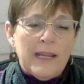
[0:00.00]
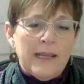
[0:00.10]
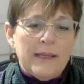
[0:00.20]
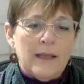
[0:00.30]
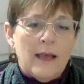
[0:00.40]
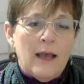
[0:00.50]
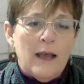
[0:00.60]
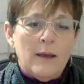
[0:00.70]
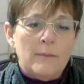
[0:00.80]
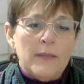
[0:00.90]
and
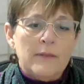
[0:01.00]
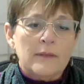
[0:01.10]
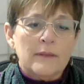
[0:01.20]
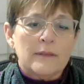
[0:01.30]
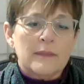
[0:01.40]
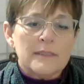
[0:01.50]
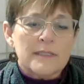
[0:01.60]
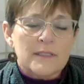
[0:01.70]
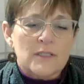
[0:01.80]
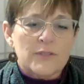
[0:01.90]

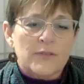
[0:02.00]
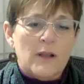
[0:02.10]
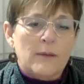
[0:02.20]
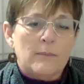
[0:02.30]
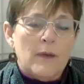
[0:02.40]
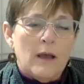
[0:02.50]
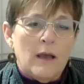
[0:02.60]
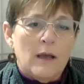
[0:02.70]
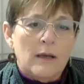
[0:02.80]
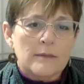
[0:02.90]
this is from
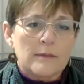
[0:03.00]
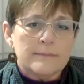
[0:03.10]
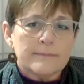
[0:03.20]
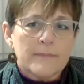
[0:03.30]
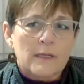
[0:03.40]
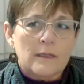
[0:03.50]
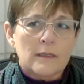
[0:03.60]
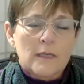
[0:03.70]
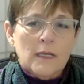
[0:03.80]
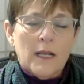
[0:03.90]
kind
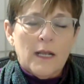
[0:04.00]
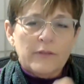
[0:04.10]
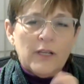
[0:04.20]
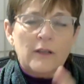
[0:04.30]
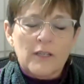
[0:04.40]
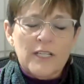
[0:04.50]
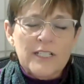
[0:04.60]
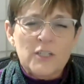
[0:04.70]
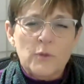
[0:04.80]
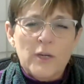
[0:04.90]
of a
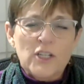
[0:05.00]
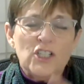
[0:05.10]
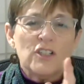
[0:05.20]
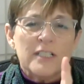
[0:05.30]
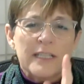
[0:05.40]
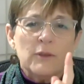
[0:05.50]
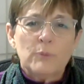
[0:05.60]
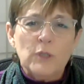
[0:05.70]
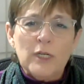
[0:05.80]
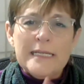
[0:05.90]
continuation. You said the
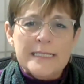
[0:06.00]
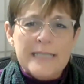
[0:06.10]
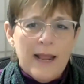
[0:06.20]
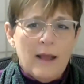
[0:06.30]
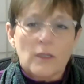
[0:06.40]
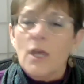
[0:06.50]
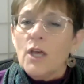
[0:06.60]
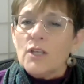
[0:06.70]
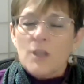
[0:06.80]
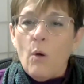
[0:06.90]
book is out,
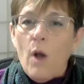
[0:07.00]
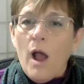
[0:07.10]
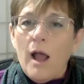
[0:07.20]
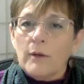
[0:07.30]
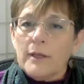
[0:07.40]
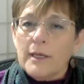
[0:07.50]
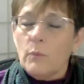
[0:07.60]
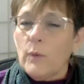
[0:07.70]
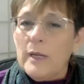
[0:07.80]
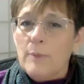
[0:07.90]
so
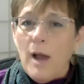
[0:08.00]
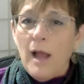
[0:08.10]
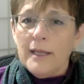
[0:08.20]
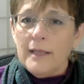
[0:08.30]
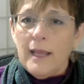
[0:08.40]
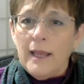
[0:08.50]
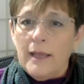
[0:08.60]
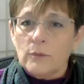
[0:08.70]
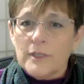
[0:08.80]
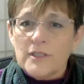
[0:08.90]
can we buy it
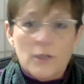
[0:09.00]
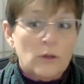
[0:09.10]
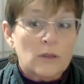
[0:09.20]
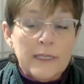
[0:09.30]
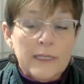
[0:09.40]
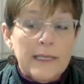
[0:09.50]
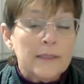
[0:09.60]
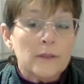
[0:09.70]
at Redstone Glen?